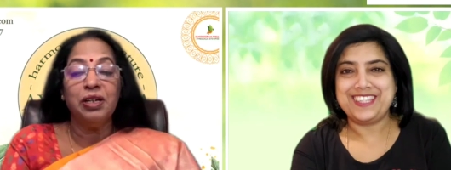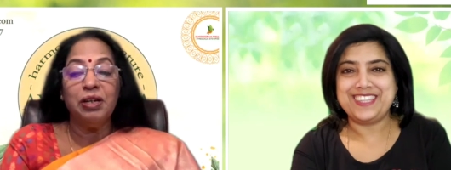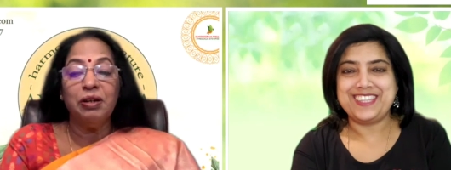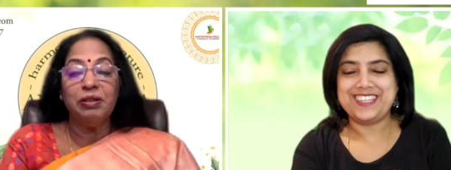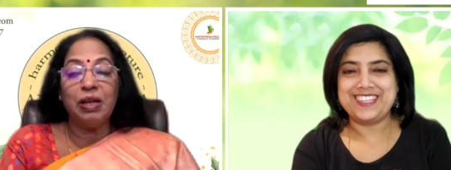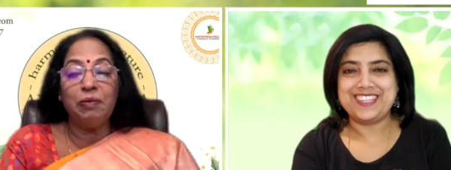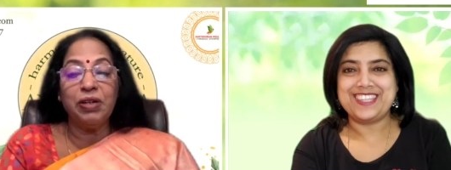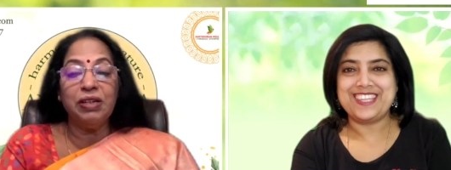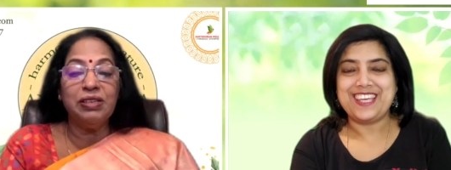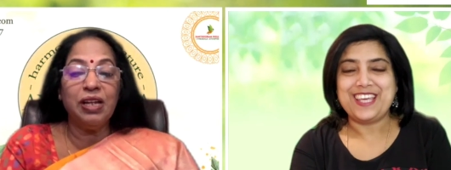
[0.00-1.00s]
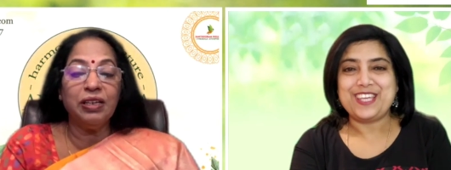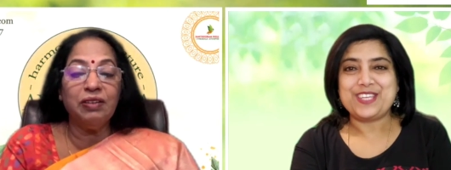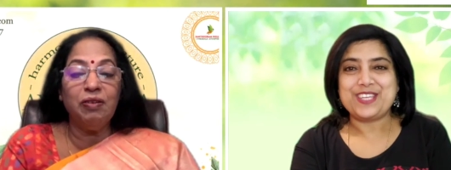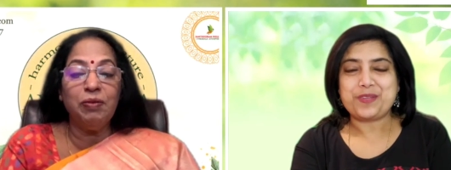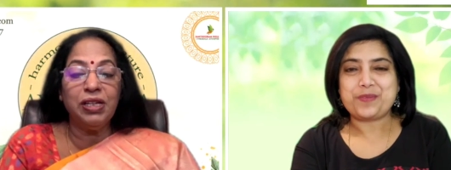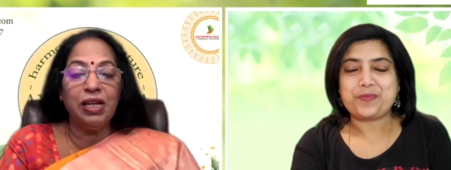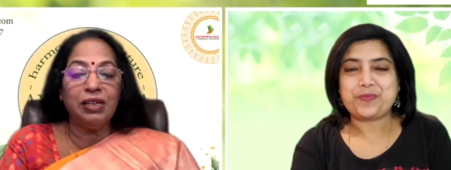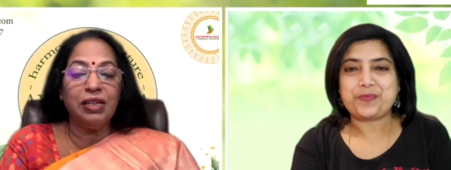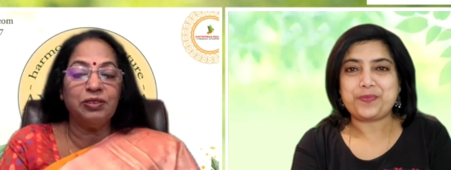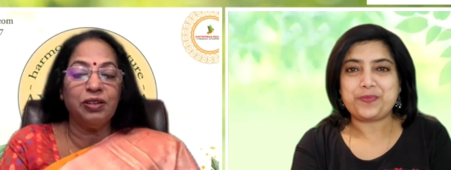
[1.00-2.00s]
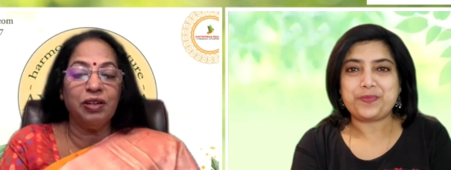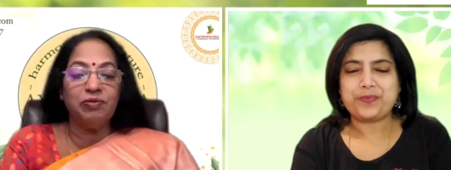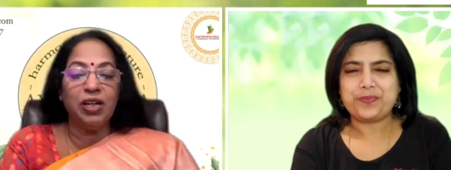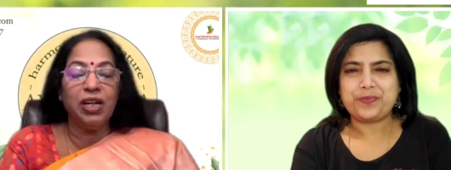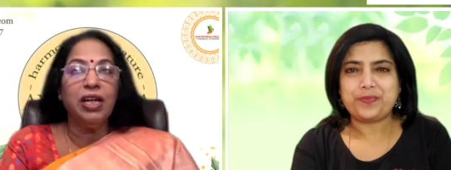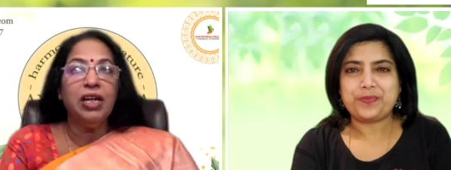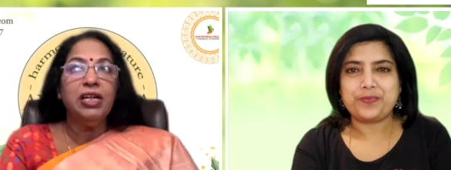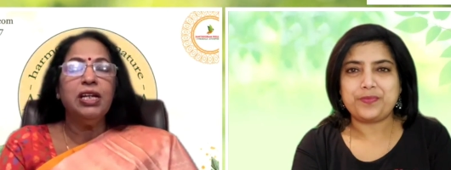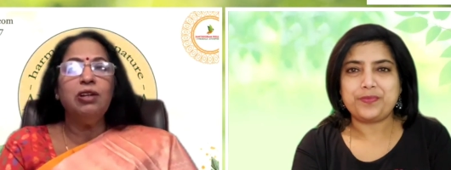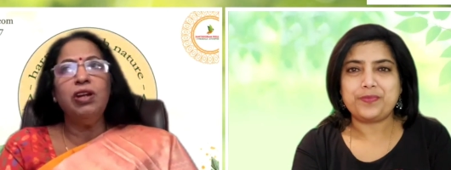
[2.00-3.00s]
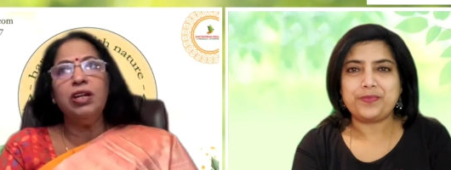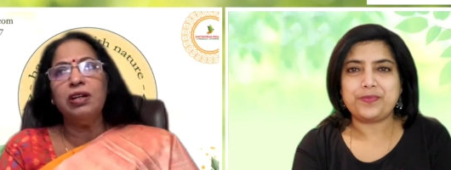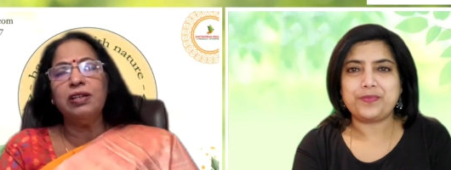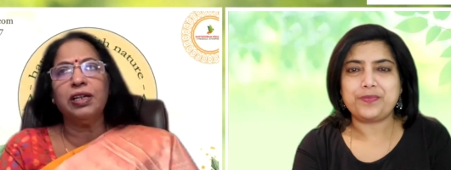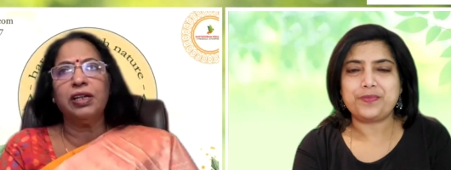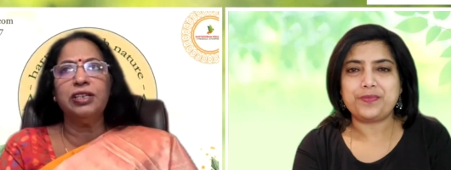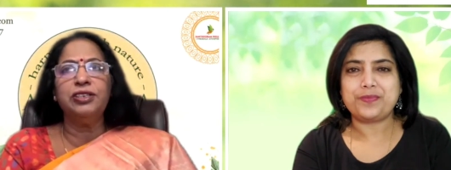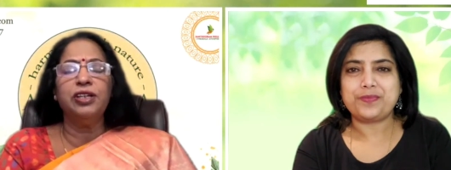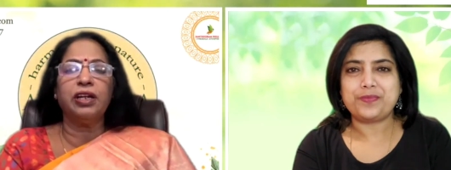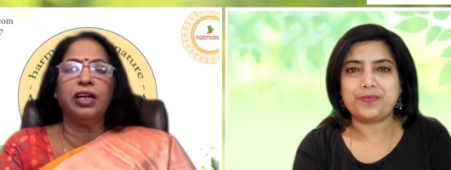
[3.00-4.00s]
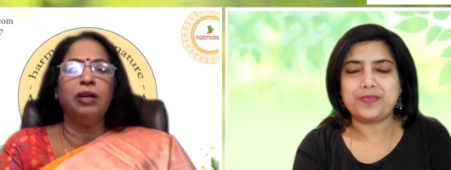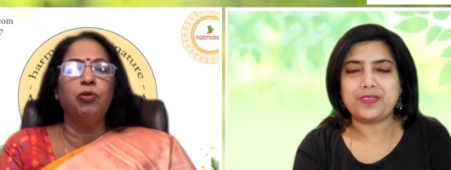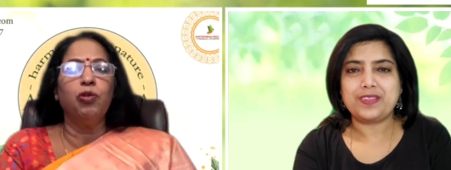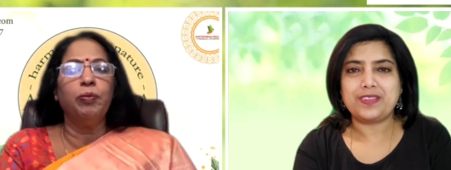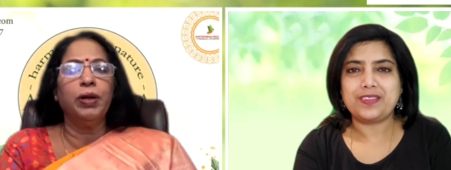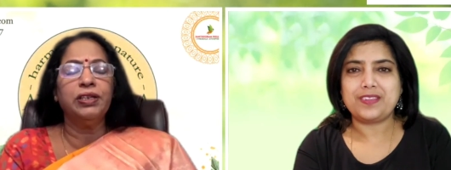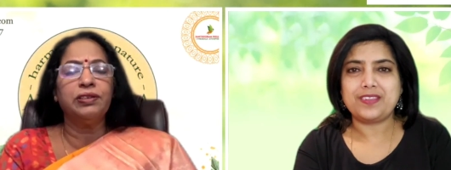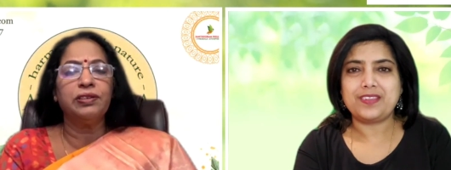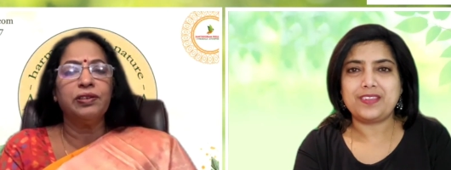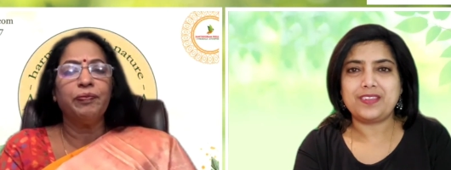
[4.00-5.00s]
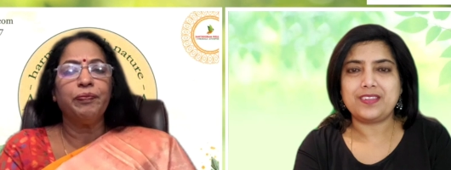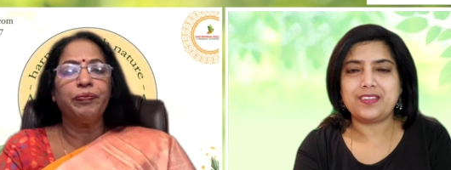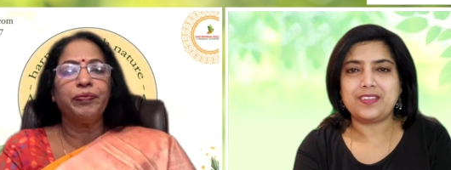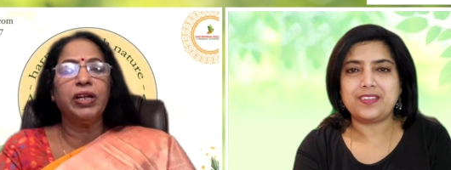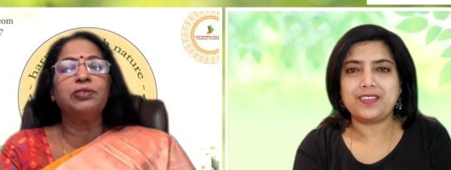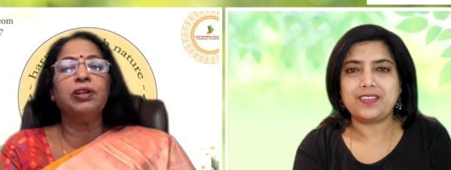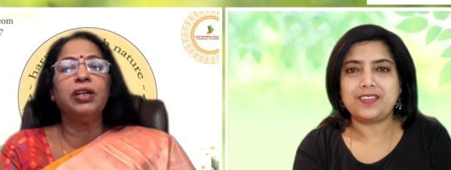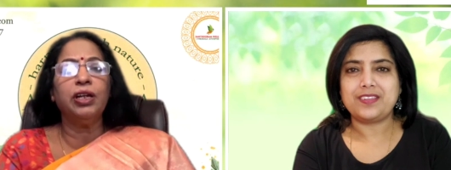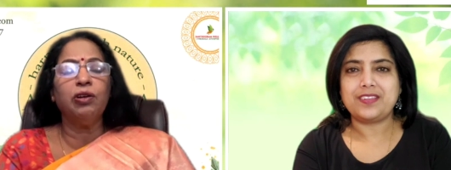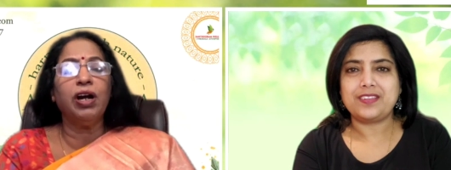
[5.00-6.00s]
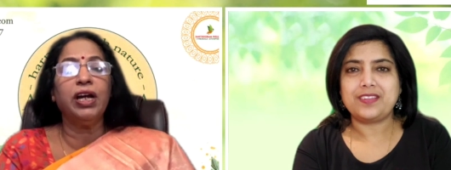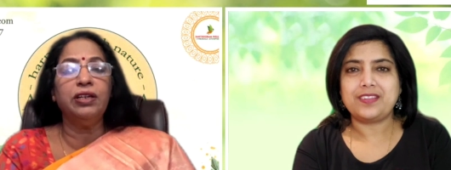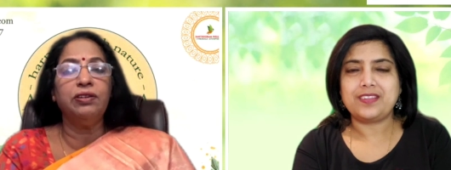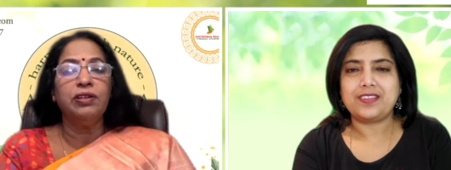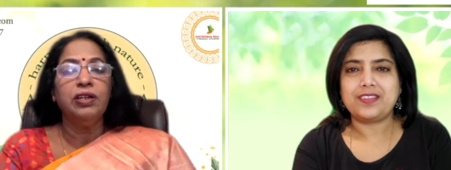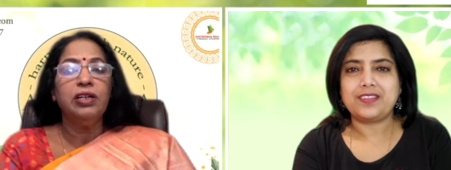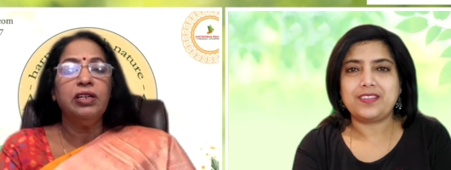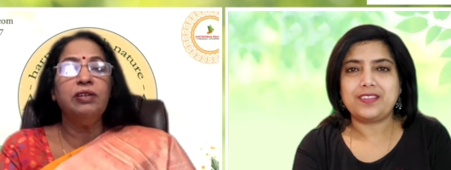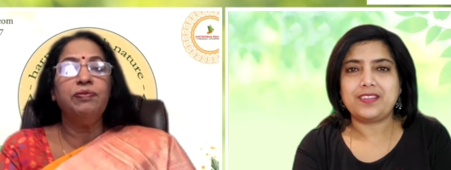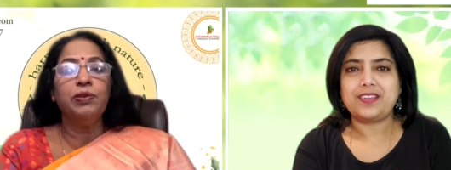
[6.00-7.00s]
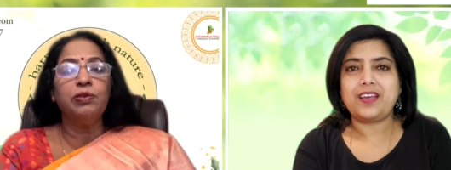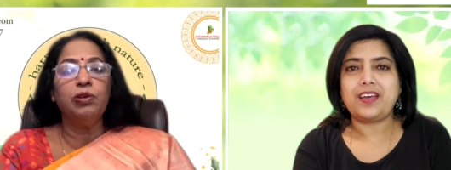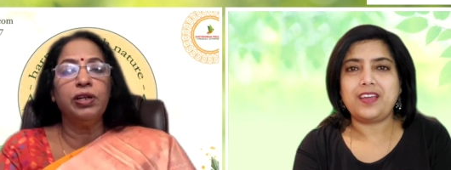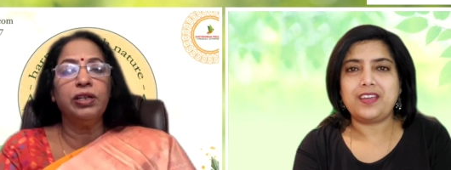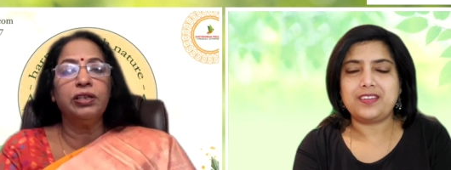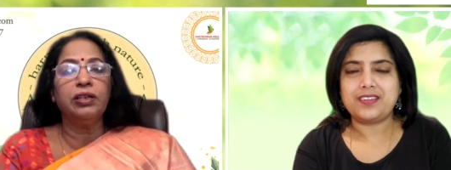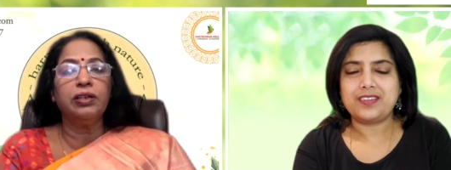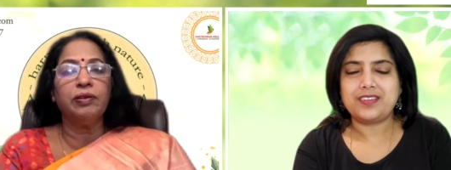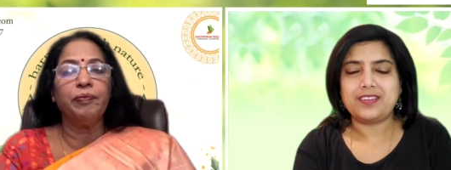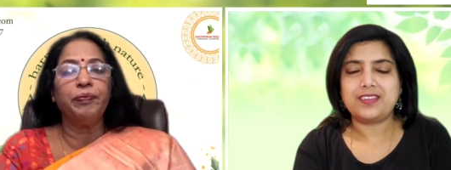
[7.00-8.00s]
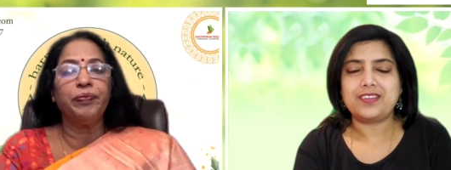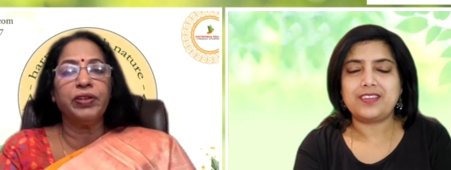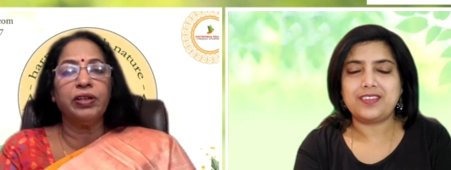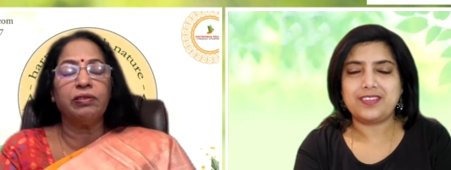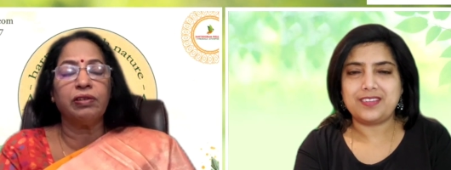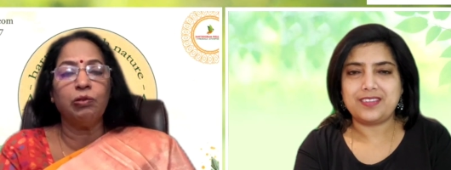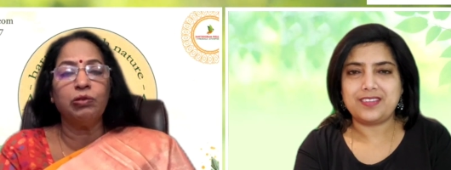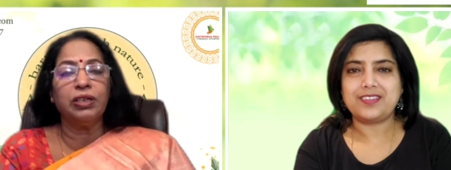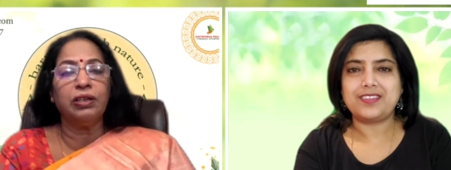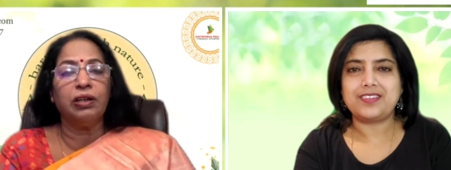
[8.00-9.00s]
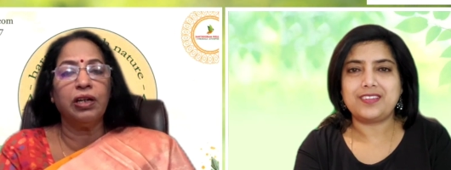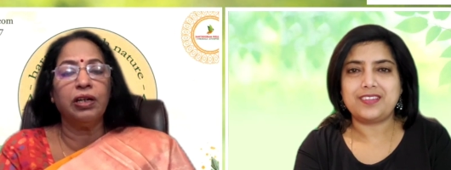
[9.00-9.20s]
Speaker 1: Hmm. Some days nothing will be there. That's what I'm telling. You know, little sudden jerking movements. That's what you know. Height. If you go in the uh, rounds and all, you